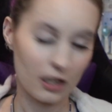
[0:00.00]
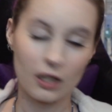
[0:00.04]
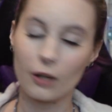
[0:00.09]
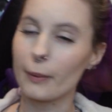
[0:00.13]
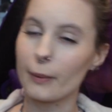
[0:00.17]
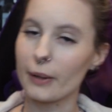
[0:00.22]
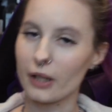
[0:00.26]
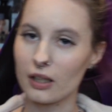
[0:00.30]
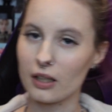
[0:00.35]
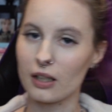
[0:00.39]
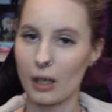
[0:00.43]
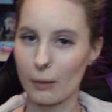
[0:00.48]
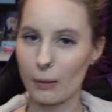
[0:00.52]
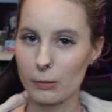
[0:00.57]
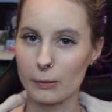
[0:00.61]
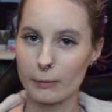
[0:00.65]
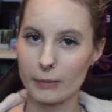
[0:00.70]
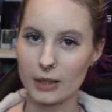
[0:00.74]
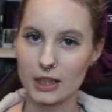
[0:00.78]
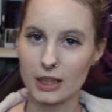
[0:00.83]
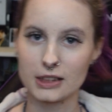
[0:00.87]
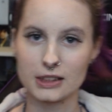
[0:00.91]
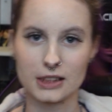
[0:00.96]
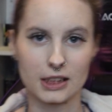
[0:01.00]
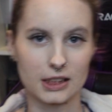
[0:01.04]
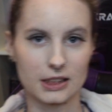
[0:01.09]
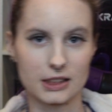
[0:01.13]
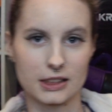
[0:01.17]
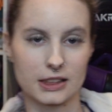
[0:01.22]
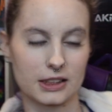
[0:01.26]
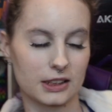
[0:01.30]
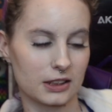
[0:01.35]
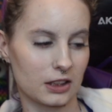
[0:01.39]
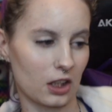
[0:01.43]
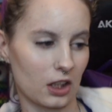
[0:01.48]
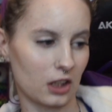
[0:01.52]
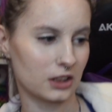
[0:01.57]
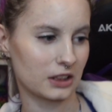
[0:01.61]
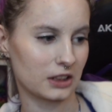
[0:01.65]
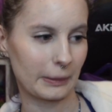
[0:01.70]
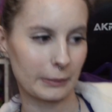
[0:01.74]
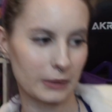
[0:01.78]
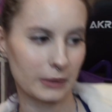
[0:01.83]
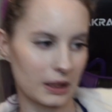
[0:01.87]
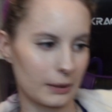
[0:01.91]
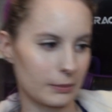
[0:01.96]
we got a couple of minutes until the
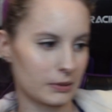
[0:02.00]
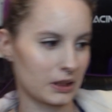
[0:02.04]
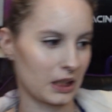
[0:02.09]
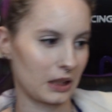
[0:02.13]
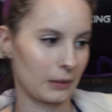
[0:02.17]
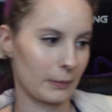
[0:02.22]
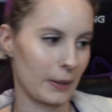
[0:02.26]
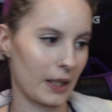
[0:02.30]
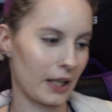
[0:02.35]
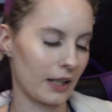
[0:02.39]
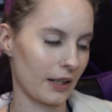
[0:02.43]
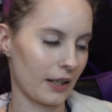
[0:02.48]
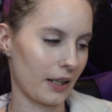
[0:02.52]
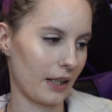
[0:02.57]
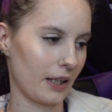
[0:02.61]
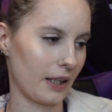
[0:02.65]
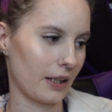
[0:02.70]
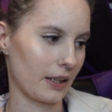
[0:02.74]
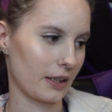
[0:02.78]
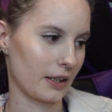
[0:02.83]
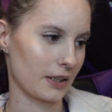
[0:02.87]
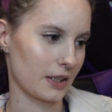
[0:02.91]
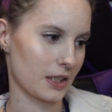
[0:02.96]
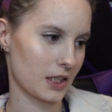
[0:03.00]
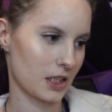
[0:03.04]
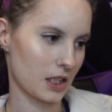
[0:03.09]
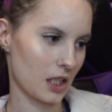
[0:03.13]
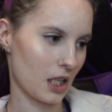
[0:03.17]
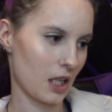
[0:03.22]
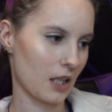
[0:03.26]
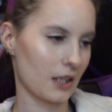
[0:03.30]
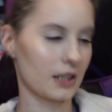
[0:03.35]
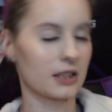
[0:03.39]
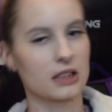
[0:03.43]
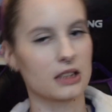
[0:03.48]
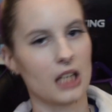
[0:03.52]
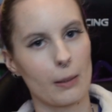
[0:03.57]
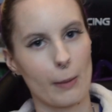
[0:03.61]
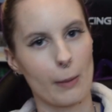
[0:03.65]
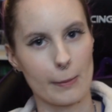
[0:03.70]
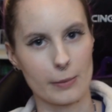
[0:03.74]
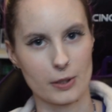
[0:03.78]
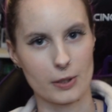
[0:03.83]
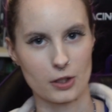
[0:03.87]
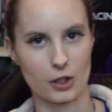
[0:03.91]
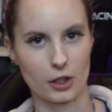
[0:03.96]
concept clips come out, and this time
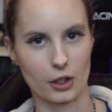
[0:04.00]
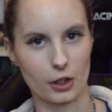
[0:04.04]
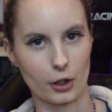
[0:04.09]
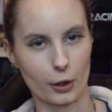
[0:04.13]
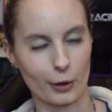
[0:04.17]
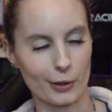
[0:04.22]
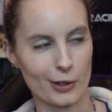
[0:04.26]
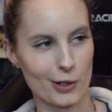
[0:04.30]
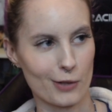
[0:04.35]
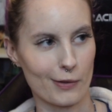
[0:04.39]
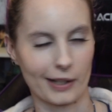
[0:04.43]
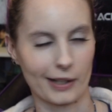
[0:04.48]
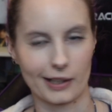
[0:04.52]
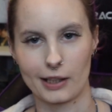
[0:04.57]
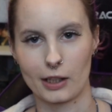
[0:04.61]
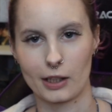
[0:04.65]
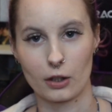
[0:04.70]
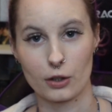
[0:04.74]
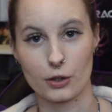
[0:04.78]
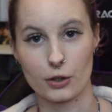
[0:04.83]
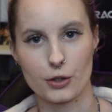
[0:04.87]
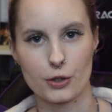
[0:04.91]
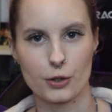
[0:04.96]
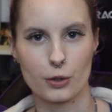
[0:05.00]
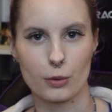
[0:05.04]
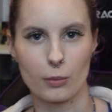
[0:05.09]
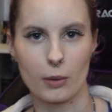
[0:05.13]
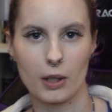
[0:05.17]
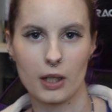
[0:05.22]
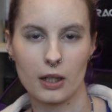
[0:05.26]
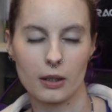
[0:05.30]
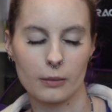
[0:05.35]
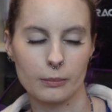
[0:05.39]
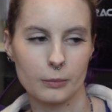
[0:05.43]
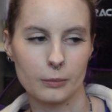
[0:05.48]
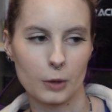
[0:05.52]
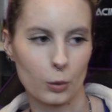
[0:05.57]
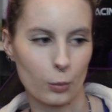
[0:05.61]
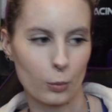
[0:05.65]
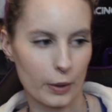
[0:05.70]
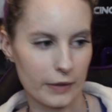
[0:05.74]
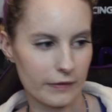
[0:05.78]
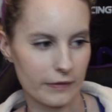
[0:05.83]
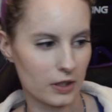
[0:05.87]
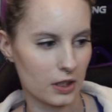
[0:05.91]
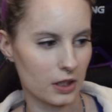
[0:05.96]
I'm just going to go directly onto um,
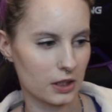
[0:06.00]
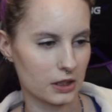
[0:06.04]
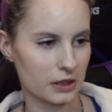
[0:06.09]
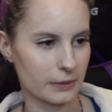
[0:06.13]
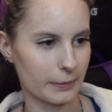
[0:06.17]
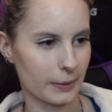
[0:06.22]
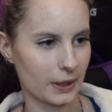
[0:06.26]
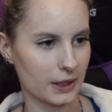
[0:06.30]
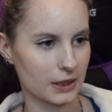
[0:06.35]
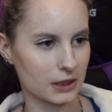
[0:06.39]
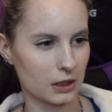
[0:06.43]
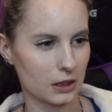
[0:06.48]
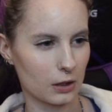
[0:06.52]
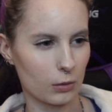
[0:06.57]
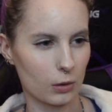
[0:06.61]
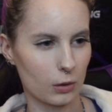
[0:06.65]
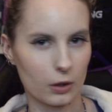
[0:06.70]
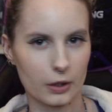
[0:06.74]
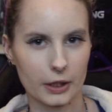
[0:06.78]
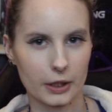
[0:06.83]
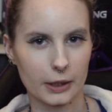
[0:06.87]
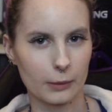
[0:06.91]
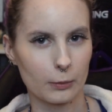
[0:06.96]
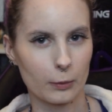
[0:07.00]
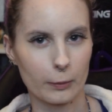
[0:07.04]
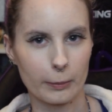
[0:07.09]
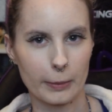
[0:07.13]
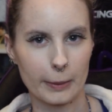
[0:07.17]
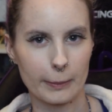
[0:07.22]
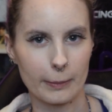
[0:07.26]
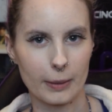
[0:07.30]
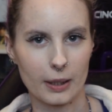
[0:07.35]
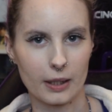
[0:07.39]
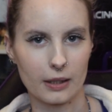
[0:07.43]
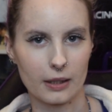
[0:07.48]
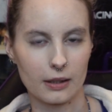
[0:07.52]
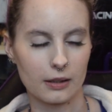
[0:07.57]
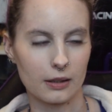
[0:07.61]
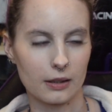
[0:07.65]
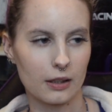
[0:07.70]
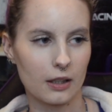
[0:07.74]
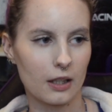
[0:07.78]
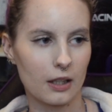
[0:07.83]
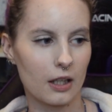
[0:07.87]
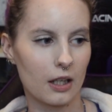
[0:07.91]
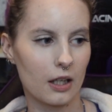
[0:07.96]
Weverse because the quality will be better.
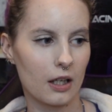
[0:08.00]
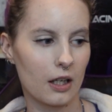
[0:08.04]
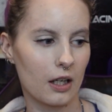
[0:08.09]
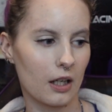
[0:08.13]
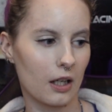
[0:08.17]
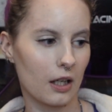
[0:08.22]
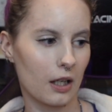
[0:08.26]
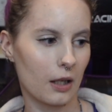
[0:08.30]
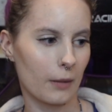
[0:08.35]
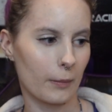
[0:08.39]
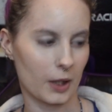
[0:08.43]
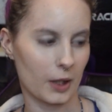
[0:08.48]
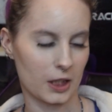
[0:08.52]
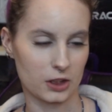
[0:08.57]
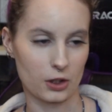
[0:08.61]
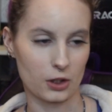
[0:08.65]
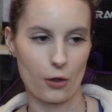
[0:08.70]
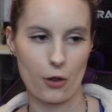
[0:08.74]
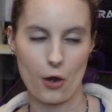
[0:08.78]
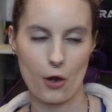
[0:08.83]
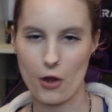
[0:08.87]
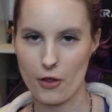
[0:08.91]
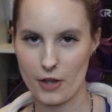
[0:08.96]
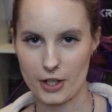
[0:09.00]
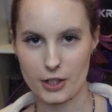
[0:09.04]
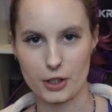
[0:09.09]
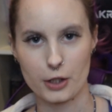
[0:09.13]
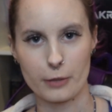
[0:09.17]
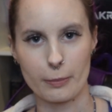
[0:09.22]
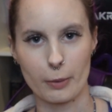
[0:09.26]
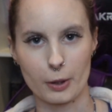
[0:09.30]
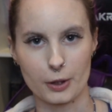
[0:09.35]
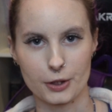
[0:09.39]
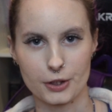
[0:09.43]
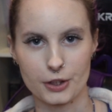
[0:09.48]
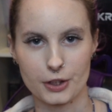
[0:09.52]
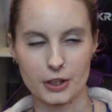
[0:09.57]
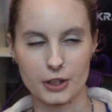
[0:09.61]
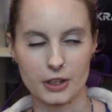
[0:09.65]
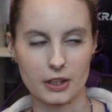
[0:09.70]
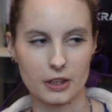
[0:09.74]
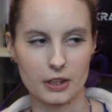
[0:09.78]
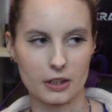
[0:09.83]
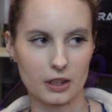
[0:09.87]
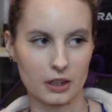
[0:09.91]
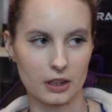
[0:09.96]
Because although they do post
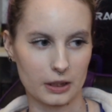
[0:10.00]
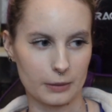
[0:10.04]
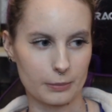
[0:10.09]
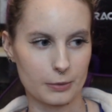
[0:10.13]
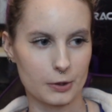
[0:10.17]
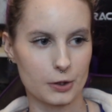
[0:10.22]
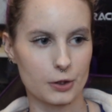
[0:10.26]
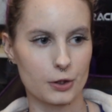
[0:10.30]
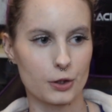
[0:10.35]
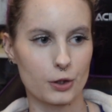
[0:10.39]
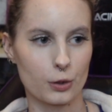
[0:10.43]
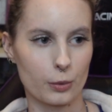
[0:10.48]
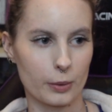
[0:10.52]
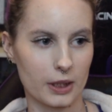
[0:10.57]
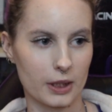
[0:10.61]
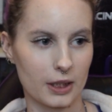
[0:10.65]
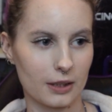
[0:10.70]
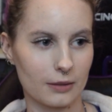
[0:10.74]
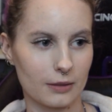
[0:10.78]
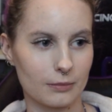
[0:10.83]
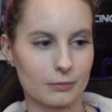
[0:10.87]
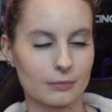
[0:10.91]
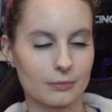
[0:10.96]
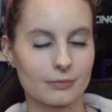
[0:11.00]
the clips to Twitter,